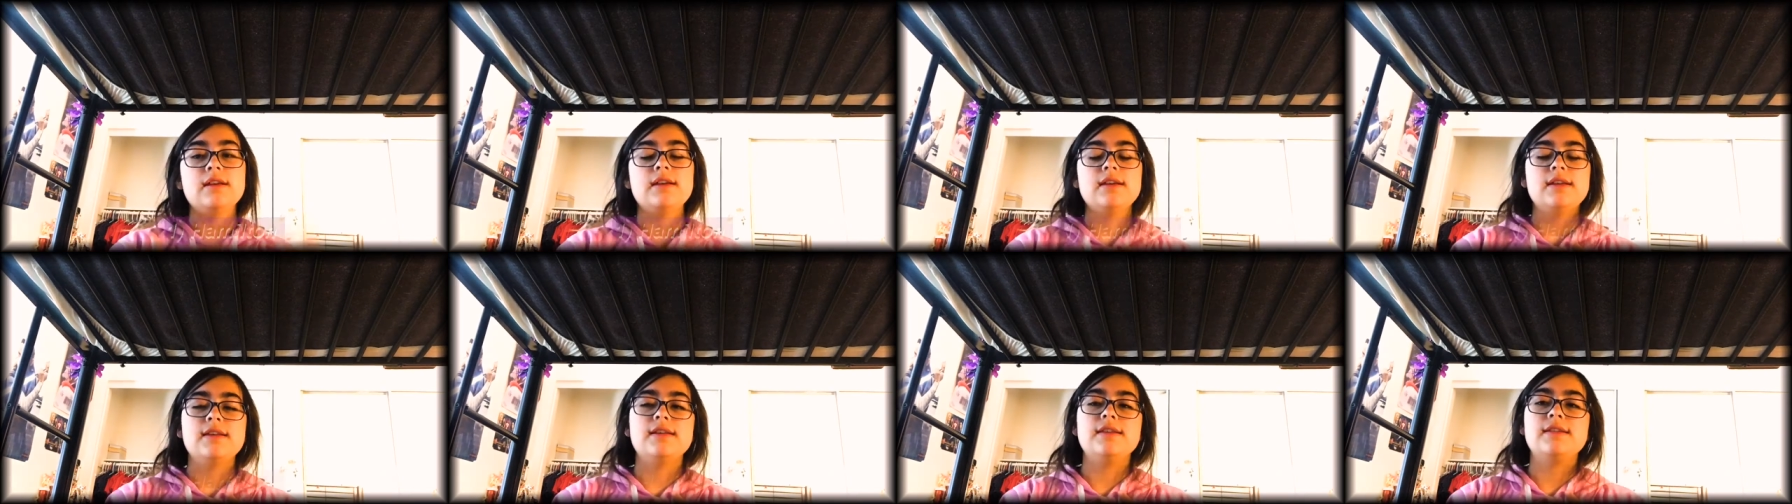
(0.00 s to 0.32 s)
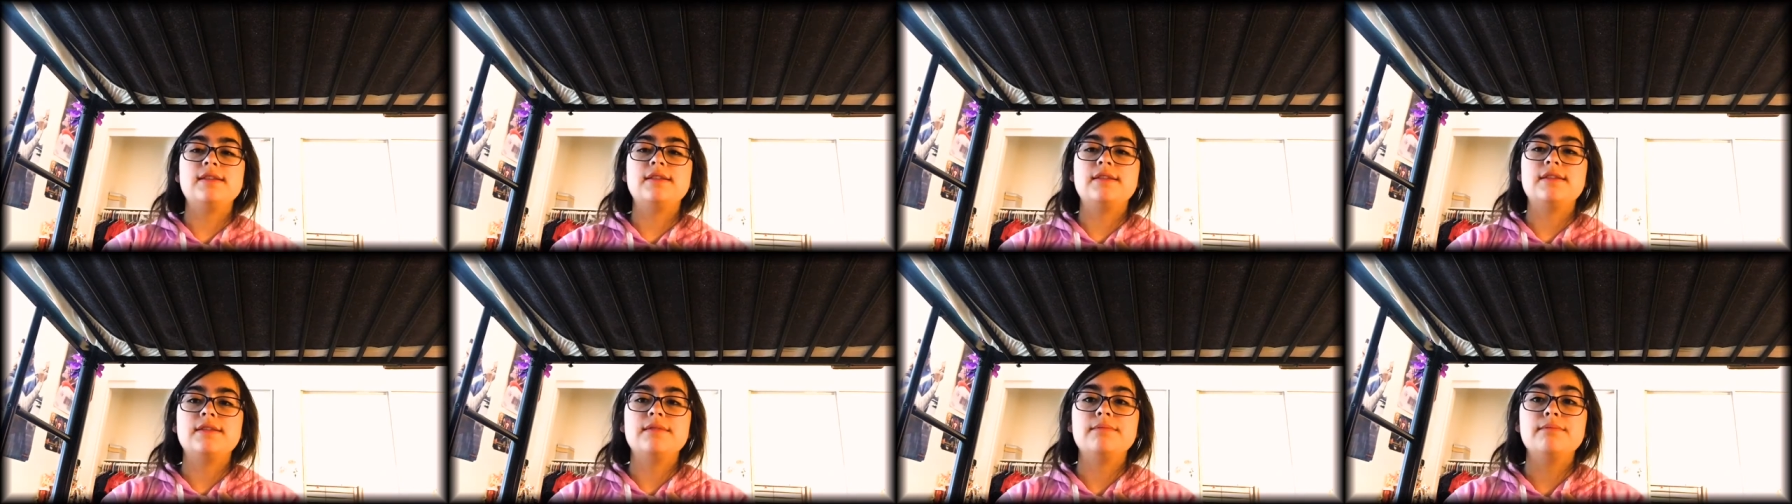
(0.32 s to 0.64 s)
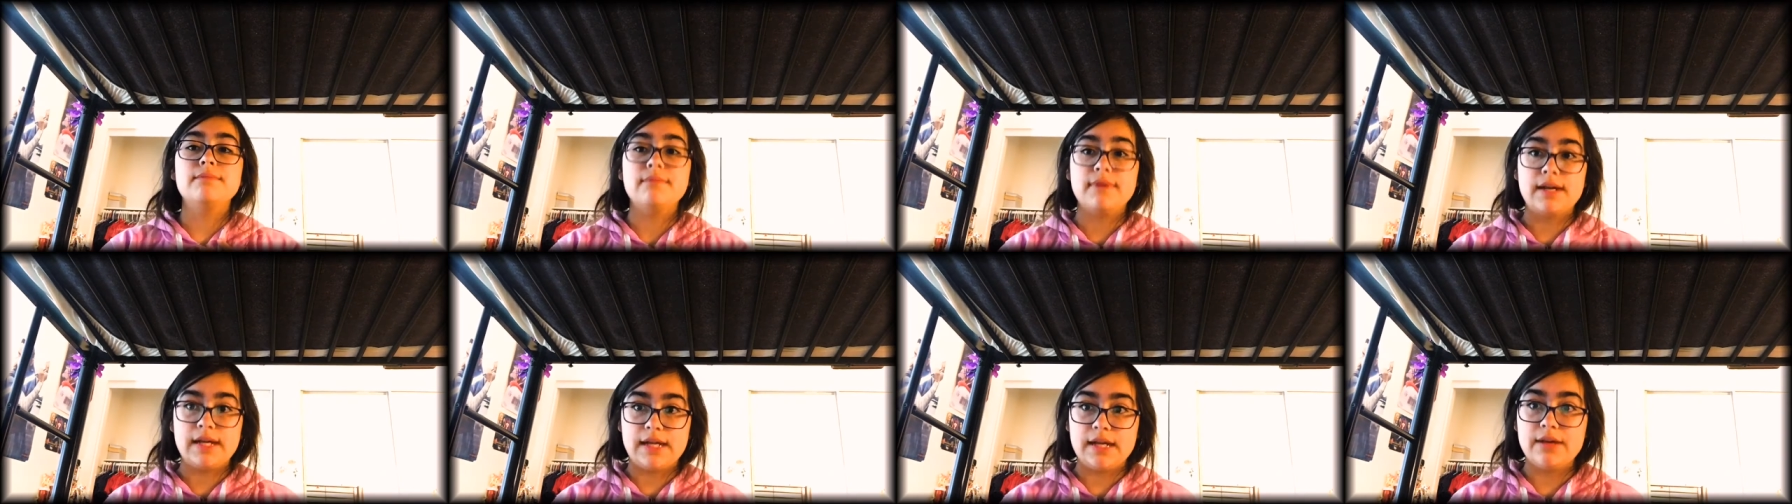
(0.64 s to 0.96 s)
is
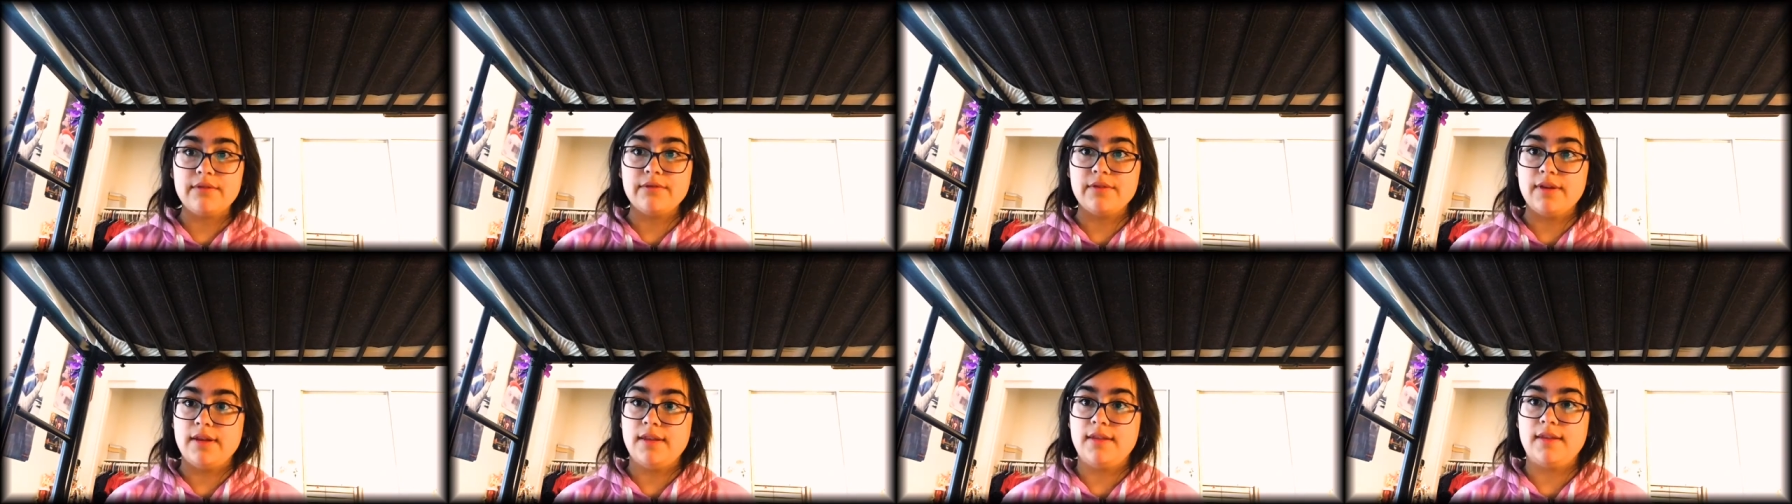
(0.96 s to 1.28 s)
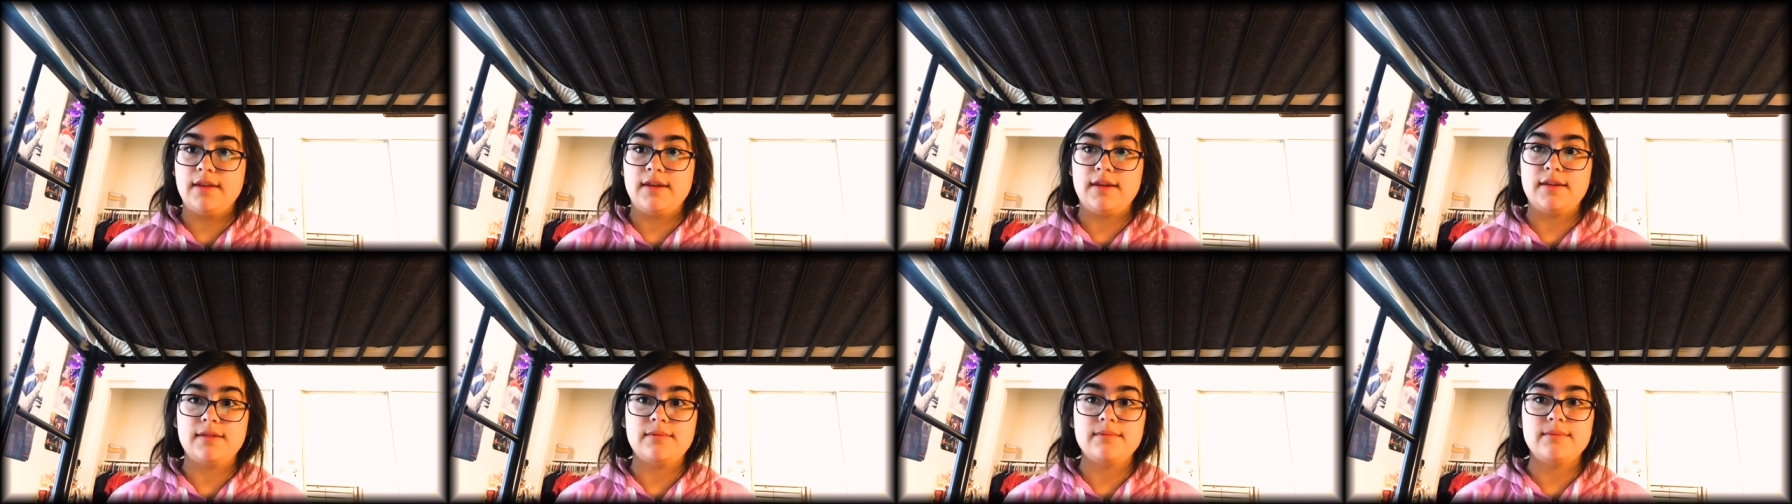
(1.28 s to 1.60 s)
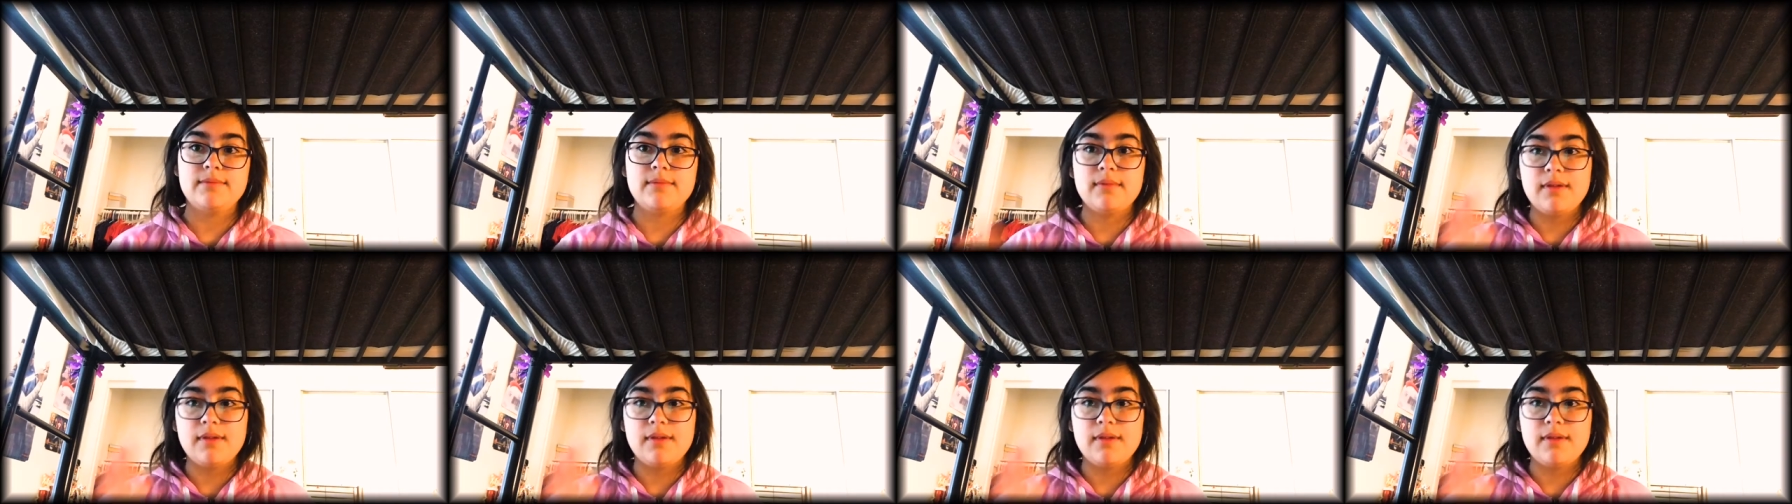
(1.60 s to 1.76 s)
my everything.